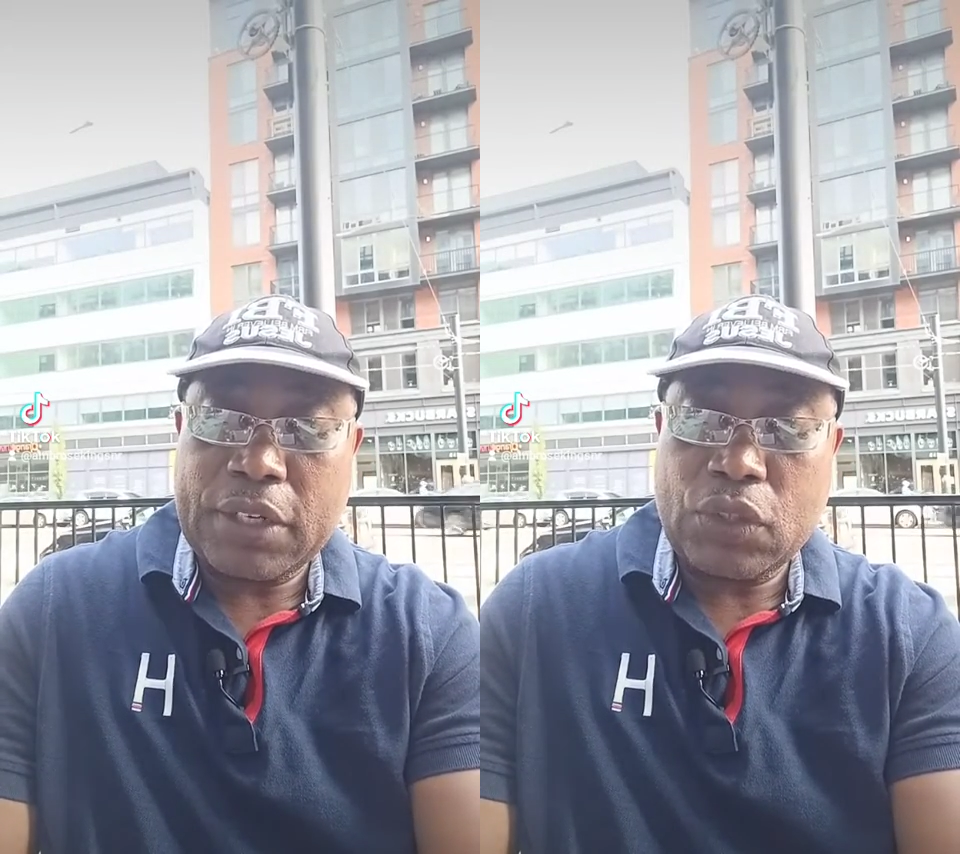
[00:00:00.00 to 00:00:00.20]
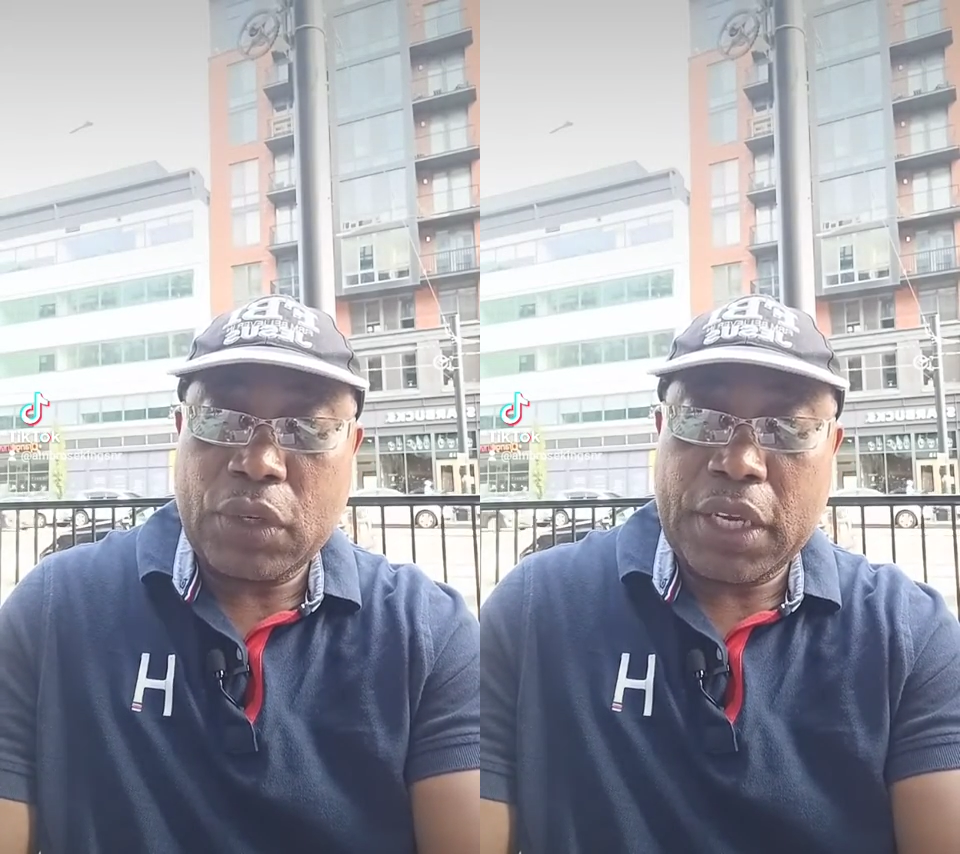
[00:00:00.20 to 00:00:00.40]

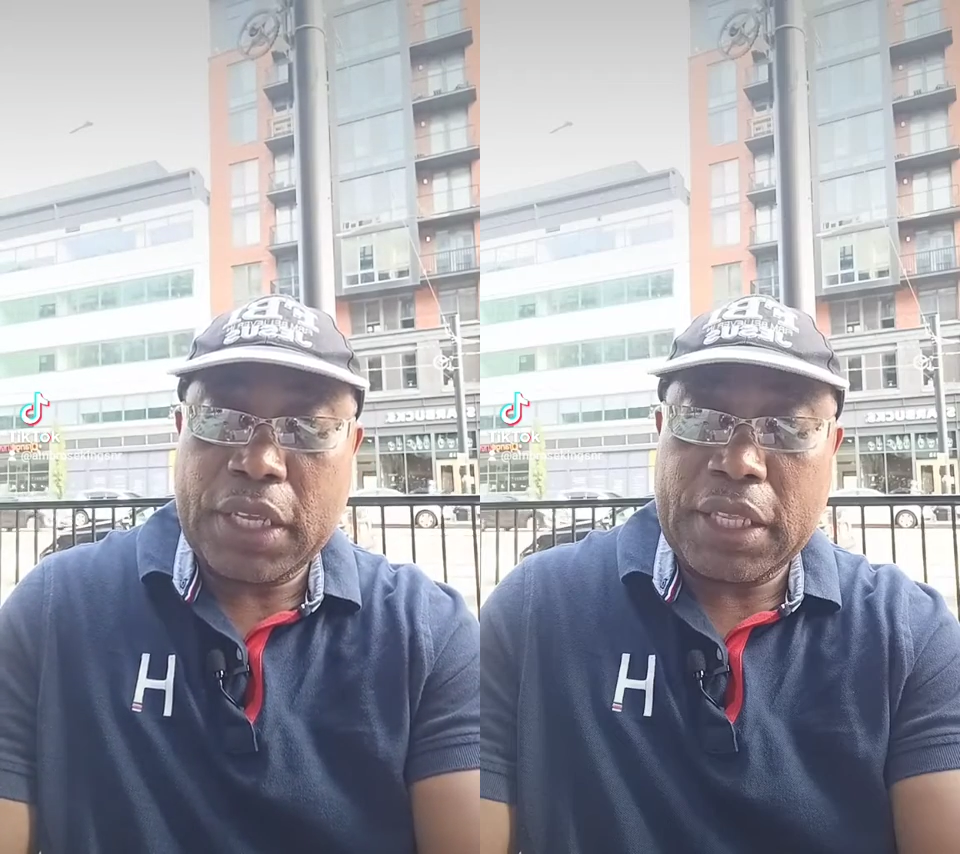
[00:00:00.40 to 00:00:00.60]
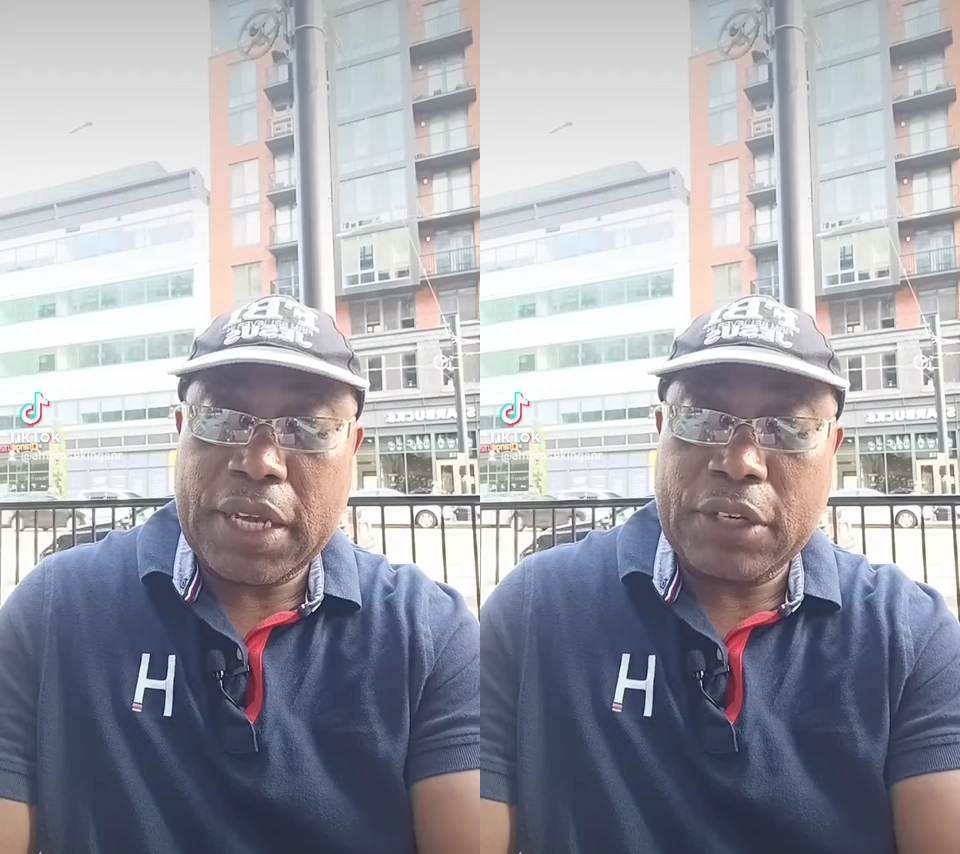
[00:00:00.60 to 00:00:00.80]
and to
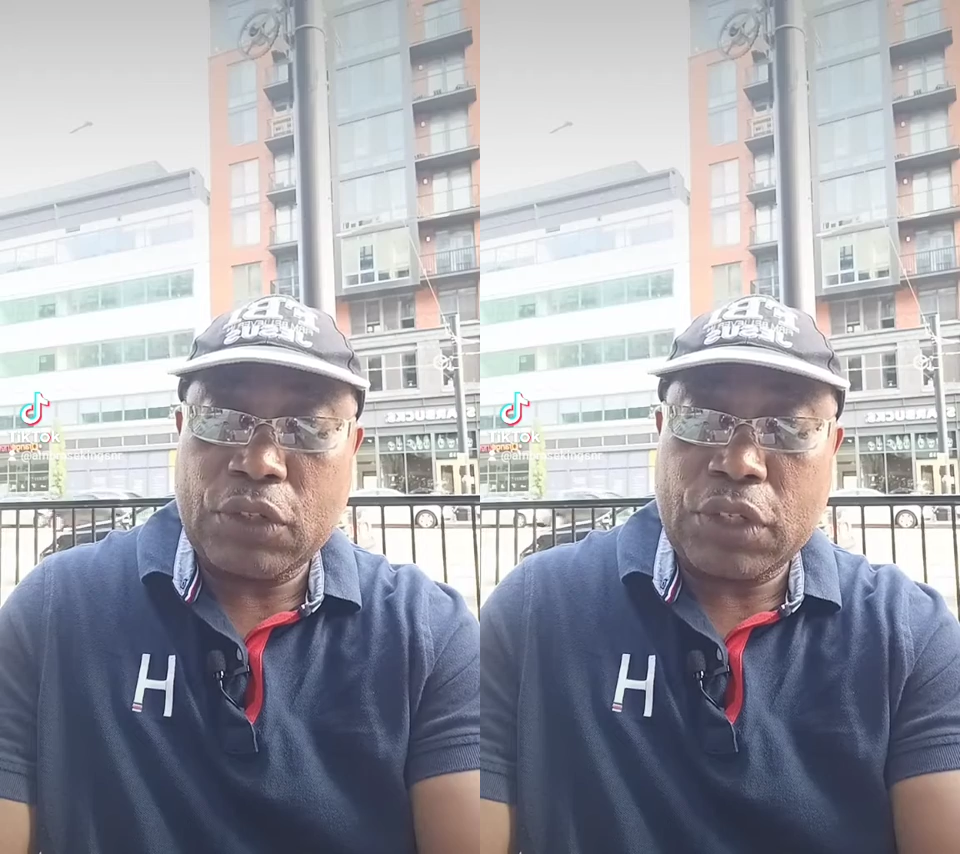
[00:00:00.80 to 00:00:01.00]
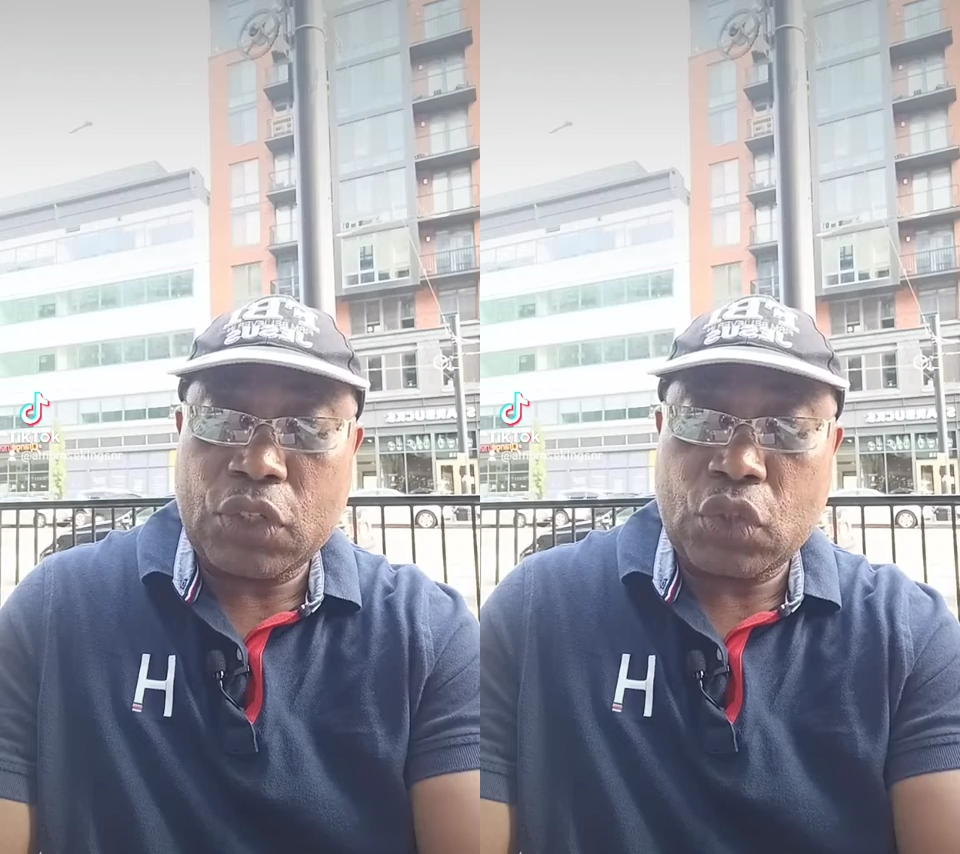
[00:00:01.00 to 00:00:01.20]
kill
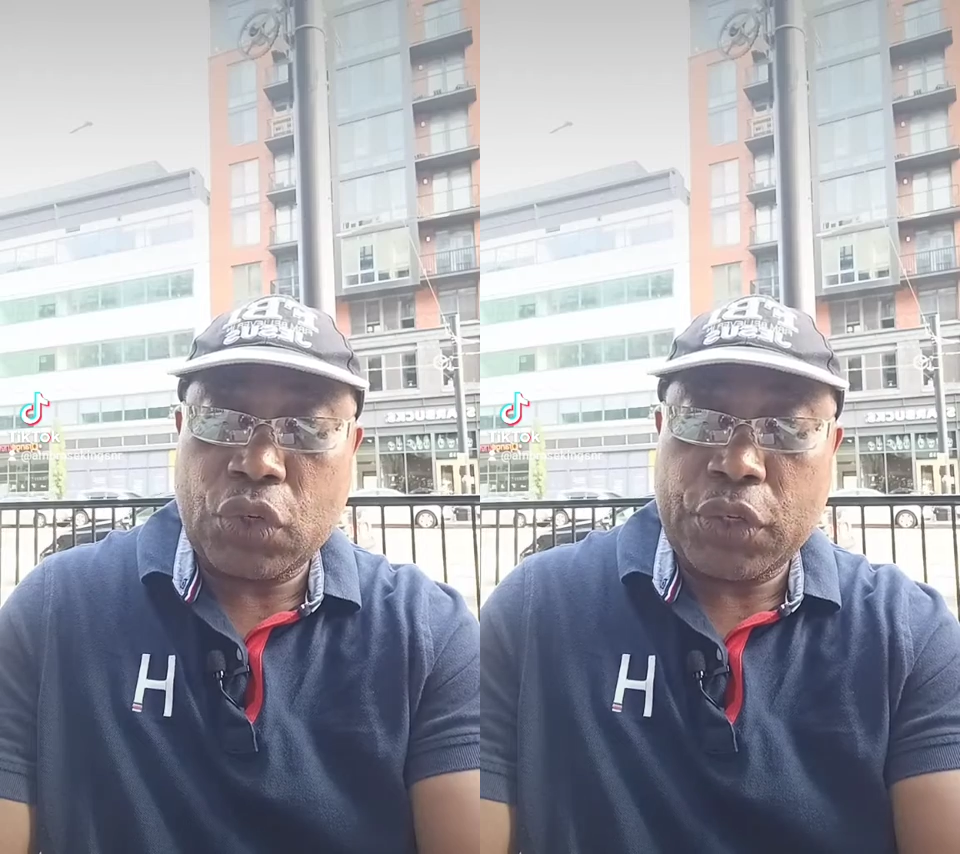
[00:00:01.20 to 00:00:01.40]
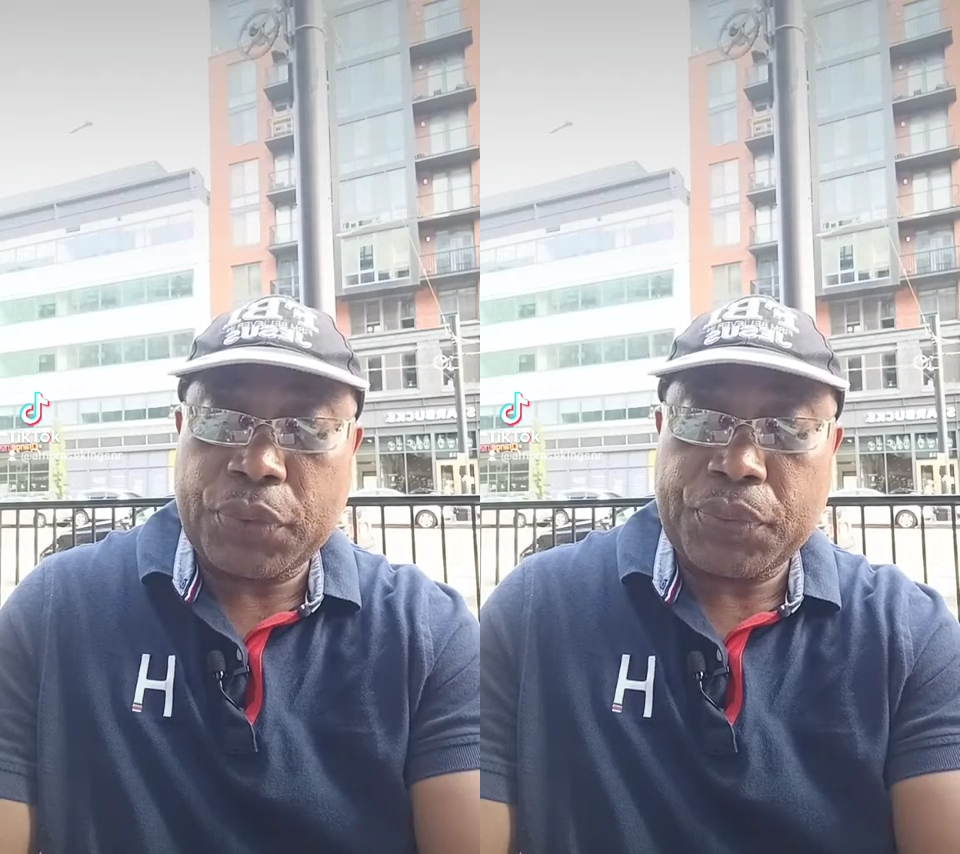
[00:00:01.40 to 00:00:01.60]
and to
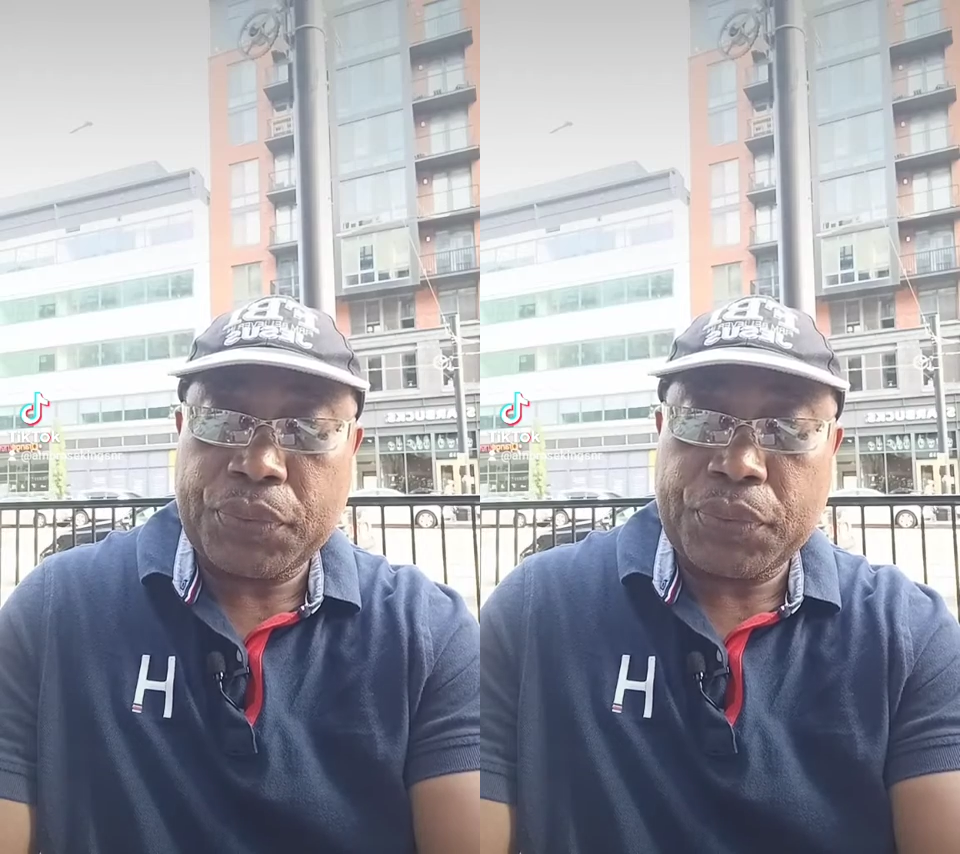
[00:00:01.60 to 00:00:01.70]
destroy."